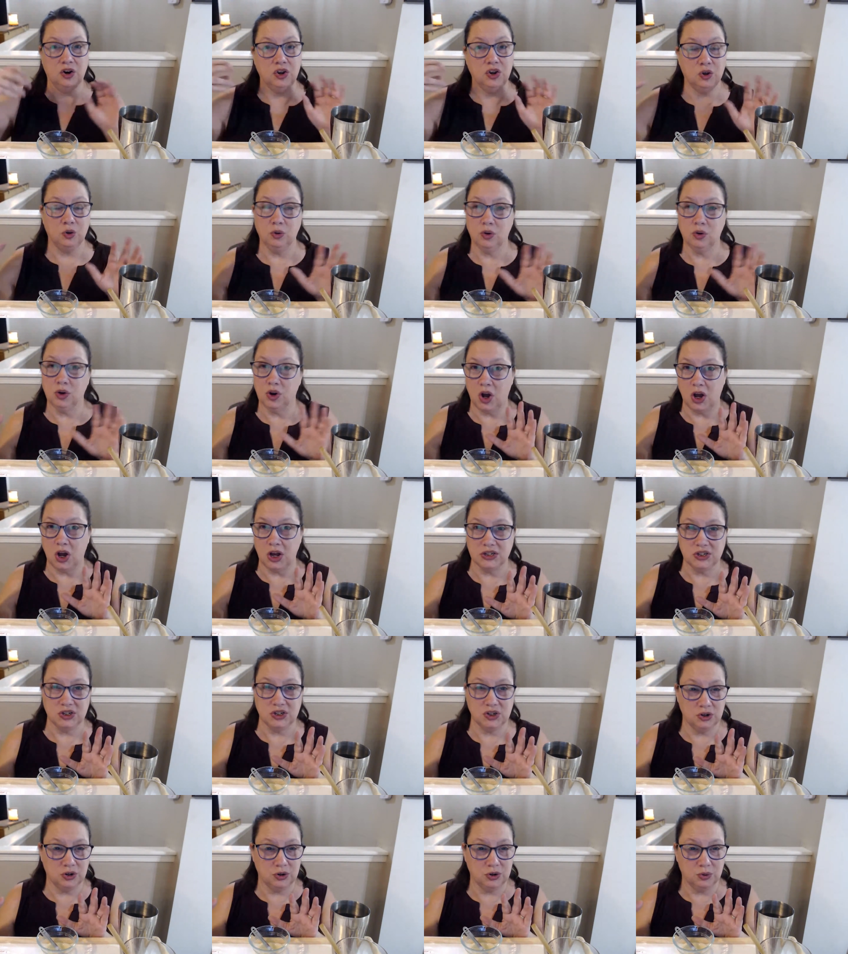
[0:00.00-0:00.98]
You could
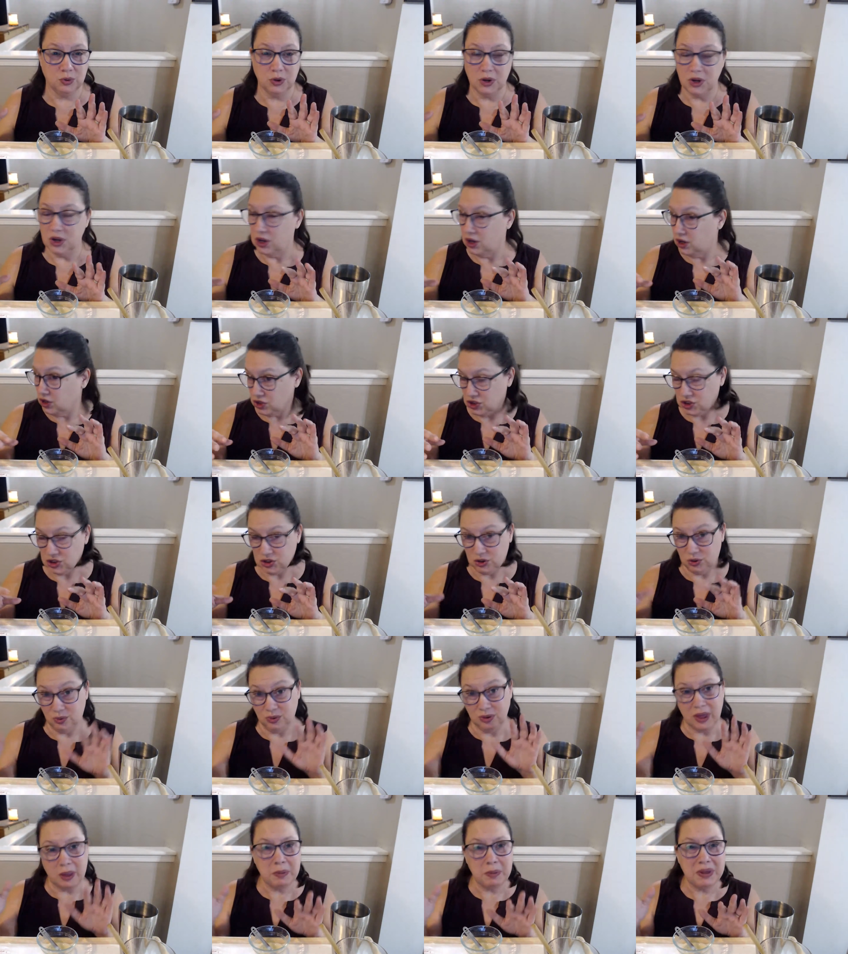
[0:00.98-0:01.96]
also
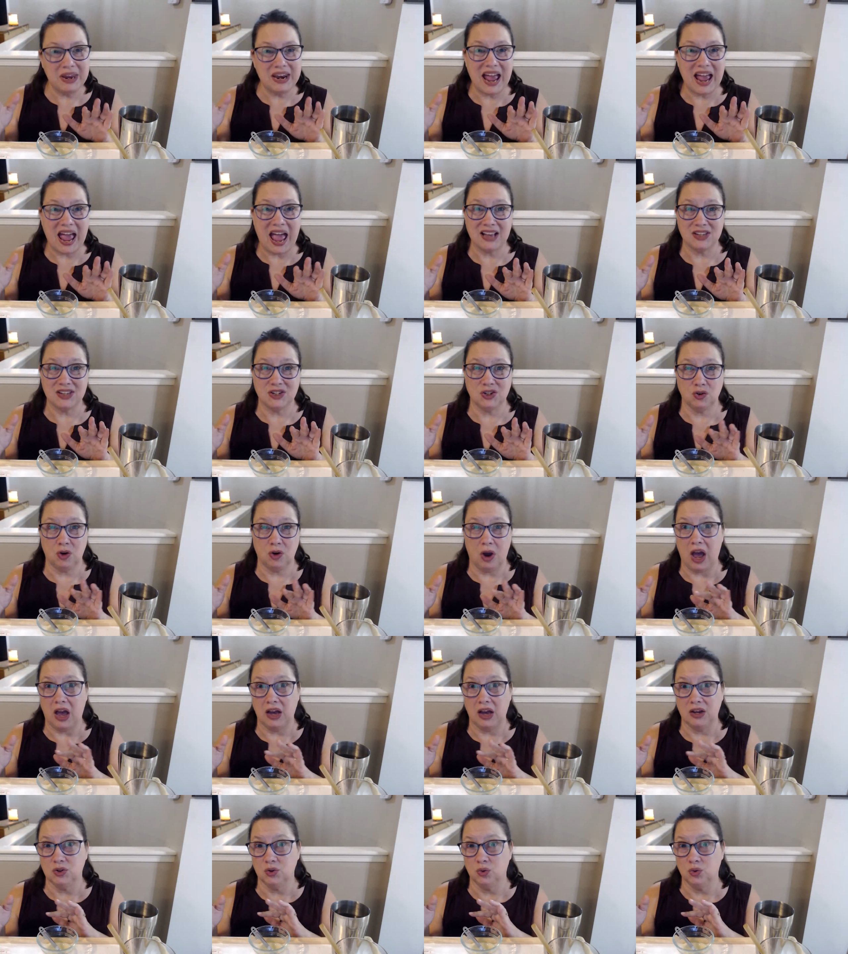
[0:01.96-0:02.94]
do lemon
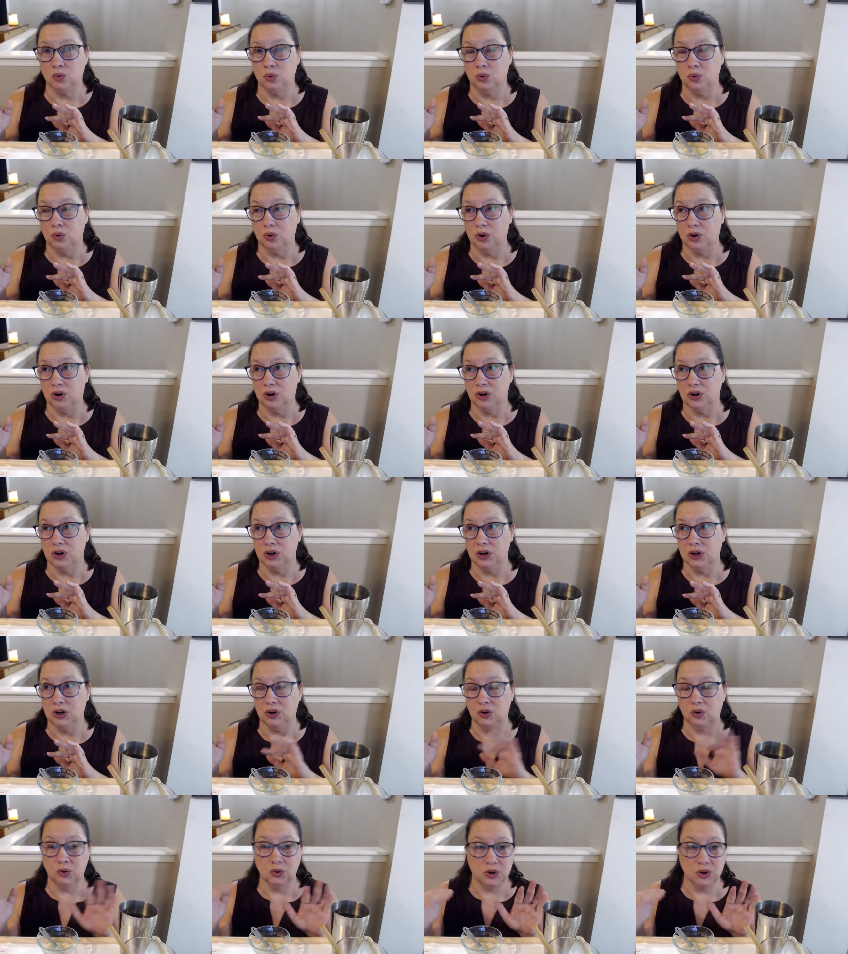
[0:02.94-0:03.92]
extract or
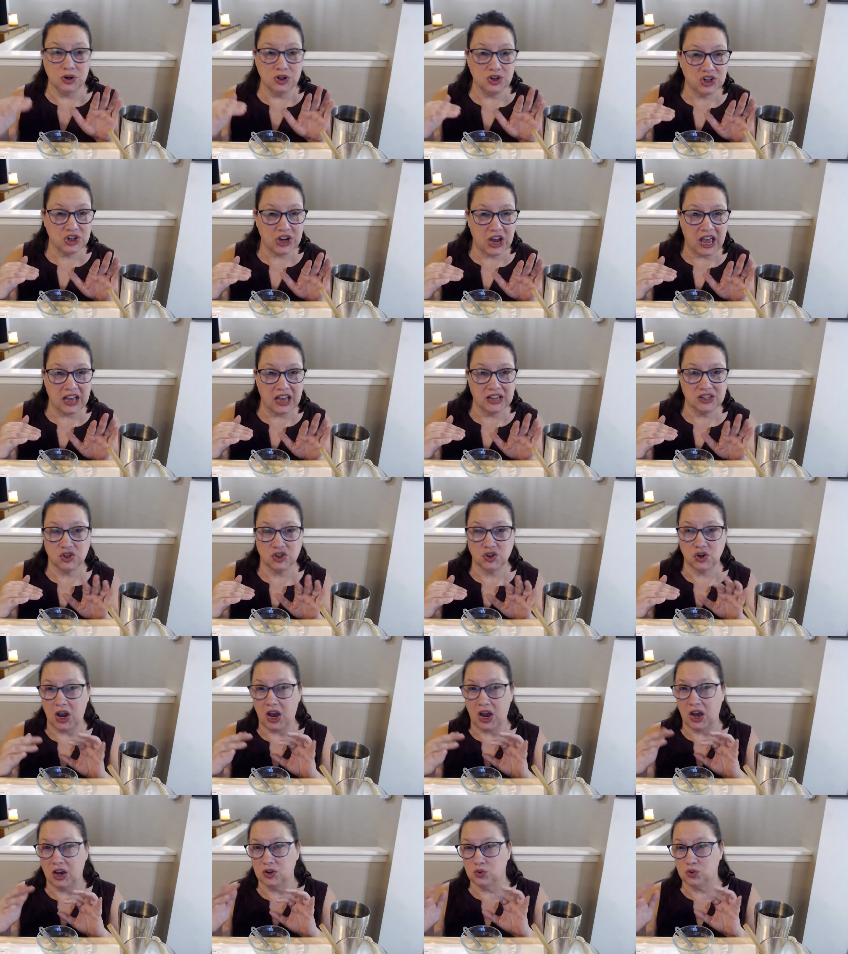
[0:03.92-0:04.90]
orange
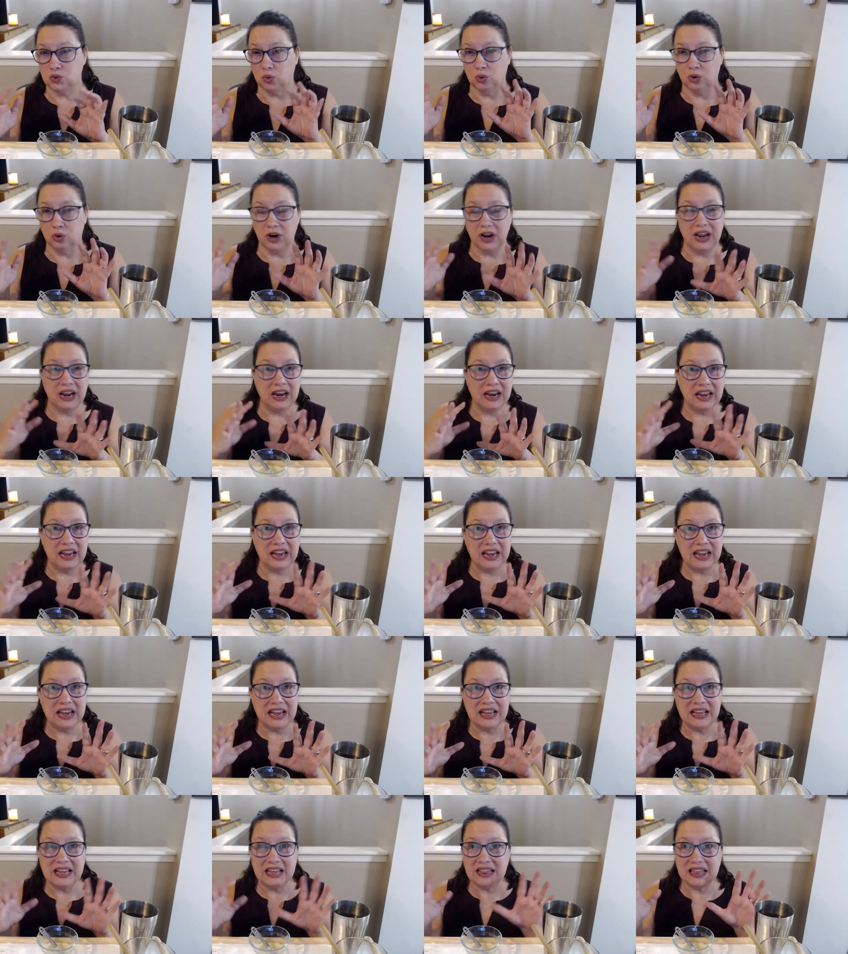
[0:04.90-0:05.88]
extract or
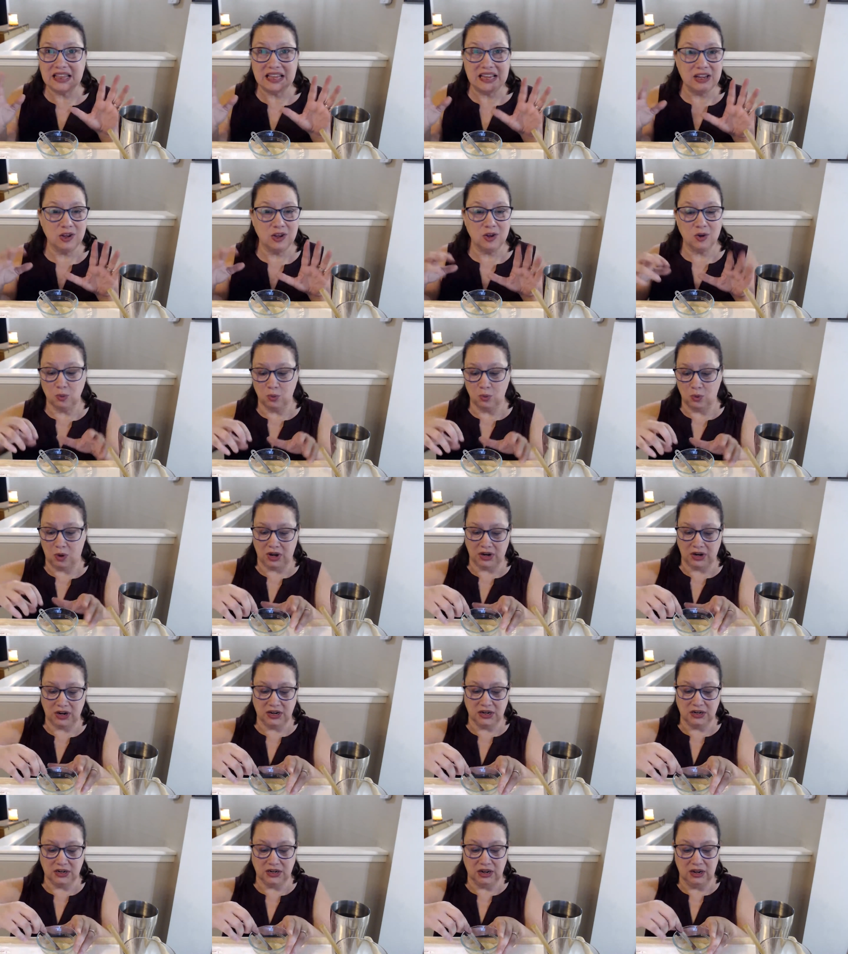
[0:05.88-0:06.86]
anything you
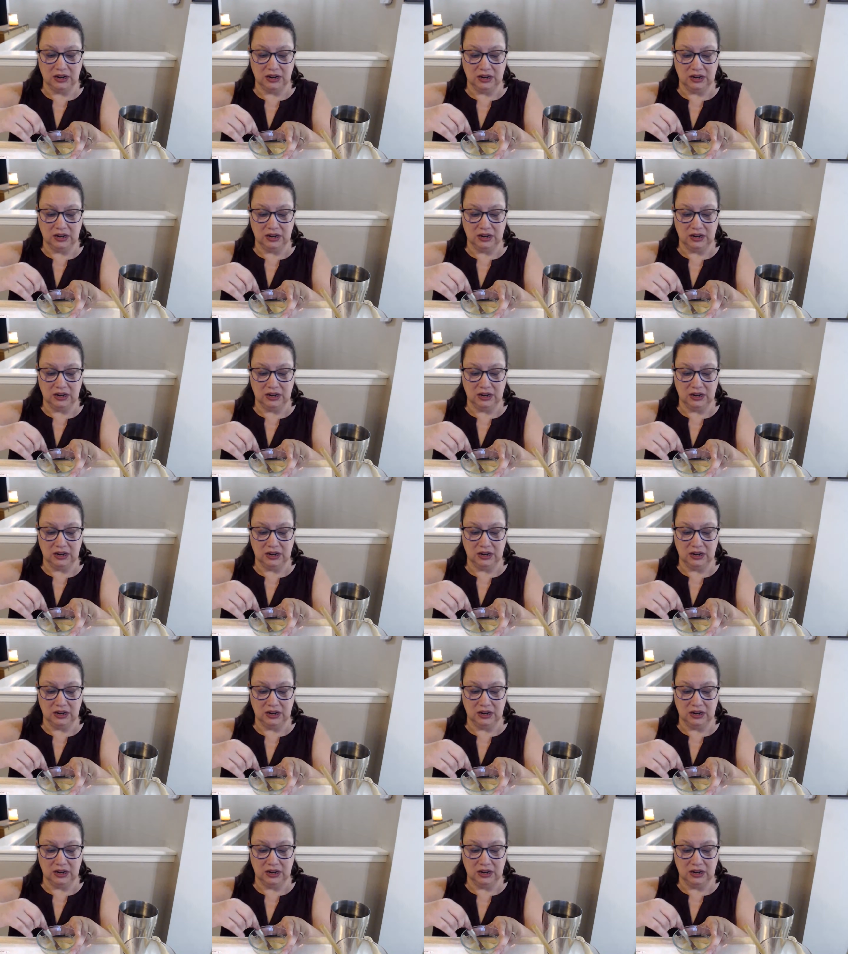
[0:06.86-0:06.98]
wanted.